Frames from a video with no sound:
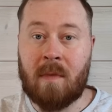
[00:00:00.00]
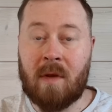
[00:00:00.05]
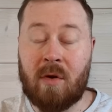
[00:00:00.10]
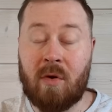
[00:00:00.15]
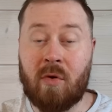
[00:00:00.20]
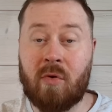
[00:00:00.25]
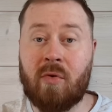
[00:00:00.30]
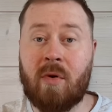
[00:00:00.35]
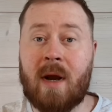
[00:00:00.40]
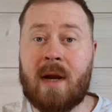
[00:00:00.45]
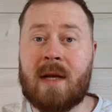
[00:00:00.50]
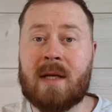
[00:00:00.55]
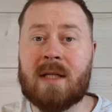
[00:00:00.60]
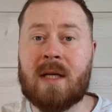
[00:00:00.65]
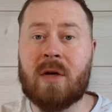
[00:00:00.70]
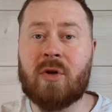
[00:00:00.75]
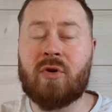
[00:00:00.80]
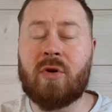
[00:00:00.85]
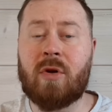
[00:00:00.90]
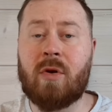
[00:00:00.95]
Ukraine is
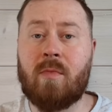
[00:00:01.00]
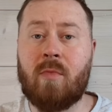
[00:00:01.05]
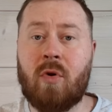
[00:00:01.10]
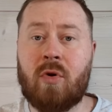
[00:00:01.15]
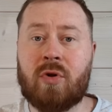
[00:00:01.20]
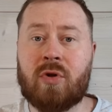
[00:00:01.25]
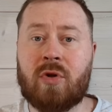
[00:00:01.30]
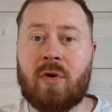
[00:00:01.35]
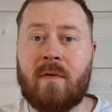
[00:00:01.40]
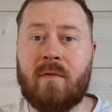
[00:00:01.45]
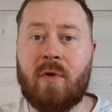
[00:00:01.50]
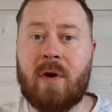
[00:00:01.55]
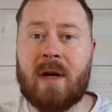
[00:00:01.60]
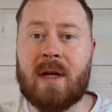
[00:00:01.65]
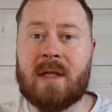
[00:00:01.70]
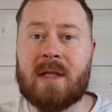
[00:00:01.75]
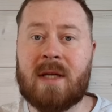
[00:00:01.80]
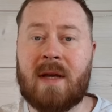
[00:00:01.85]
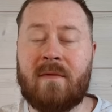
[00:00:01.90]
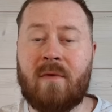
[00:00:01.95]
actually the most
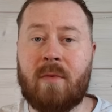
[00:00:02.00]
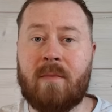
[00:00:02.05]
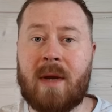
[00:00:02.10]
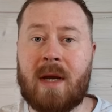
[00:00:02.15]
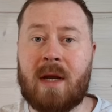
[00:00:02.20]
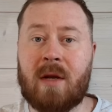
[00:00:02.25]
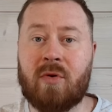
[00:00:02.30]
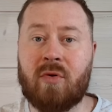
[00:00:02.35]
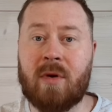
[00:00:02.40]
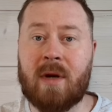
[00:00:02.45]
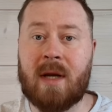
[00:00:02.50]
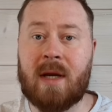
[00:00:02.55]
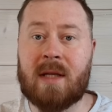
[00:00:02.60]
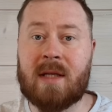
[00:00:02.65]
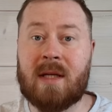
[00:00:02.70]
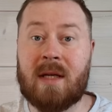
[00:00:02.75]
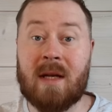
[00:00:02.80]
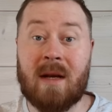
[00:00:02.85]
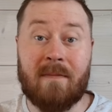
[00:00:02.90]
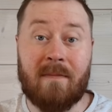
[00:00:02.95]
sovereign it's ever been during
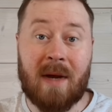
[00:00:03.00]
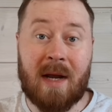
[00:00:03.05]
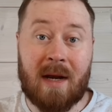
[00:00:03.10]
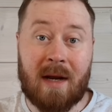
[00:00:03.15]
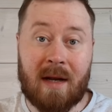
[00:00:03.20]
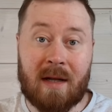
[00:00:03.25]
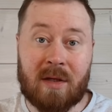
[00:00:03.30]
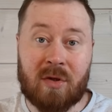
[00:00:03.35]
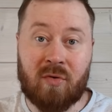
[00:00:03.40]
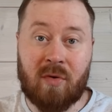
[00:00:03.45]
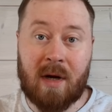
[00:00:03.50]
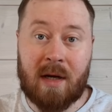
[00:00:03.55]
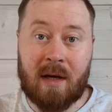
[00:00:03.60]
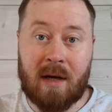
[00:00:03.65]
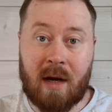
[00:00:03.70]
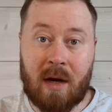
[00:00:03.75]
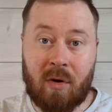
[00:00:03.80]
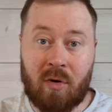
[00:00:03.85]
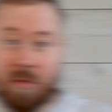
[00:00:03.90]
its independence right now.